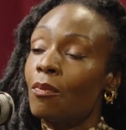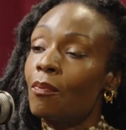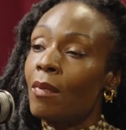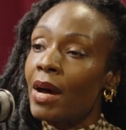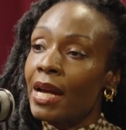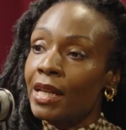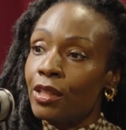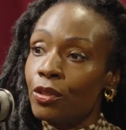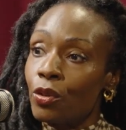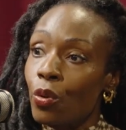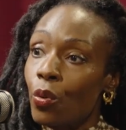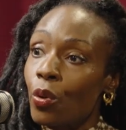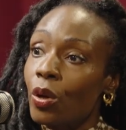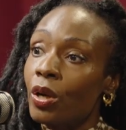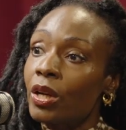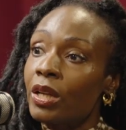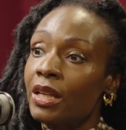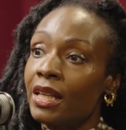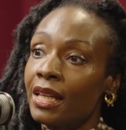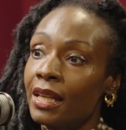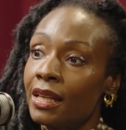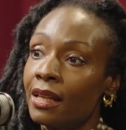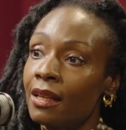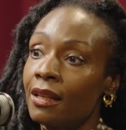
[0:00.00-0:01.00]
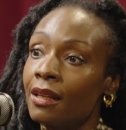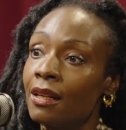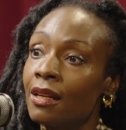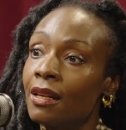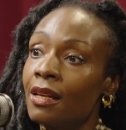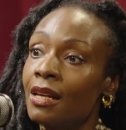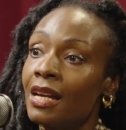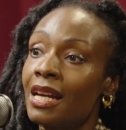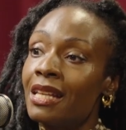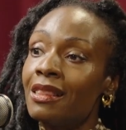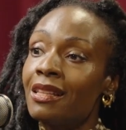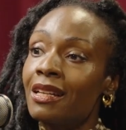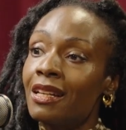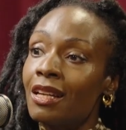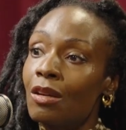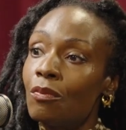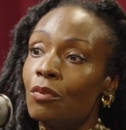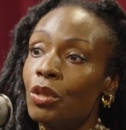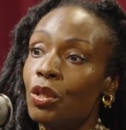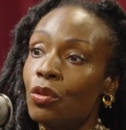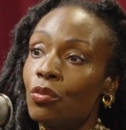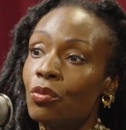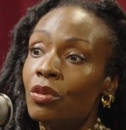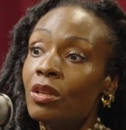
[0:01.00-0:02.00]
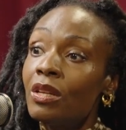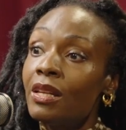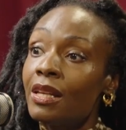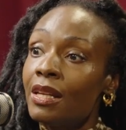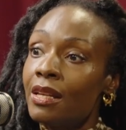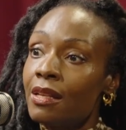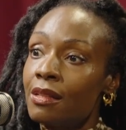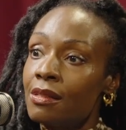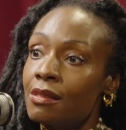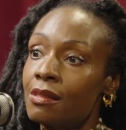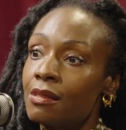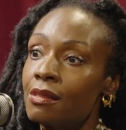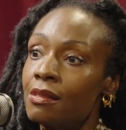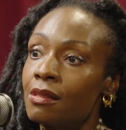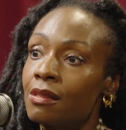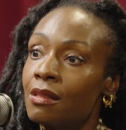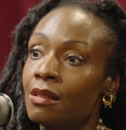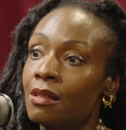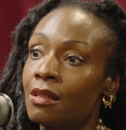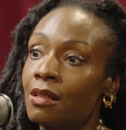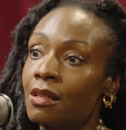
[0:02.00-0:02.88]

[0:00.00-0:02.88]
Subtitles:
minority in the communities